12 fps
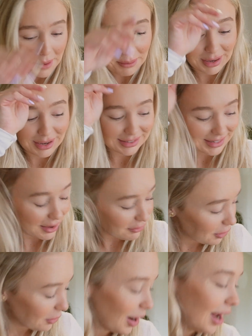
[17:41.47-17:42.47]
Because
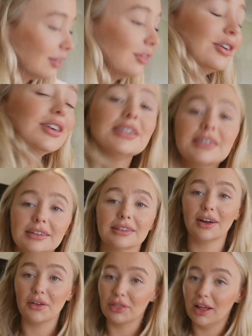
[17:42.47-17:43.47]
everywhere I looked
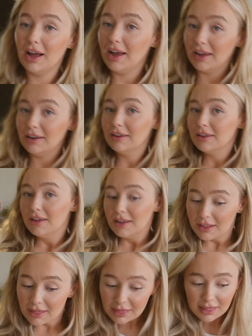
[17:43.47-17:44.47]
online,
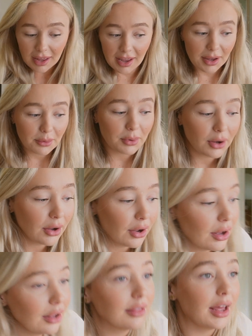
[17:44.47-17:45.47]
they
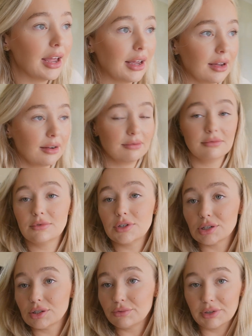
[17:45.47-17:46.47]
were like
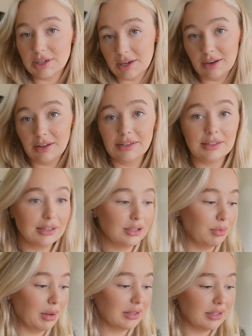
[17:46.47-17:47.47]
just ridiculously
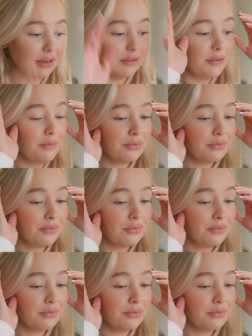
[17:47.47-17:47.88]
expensive,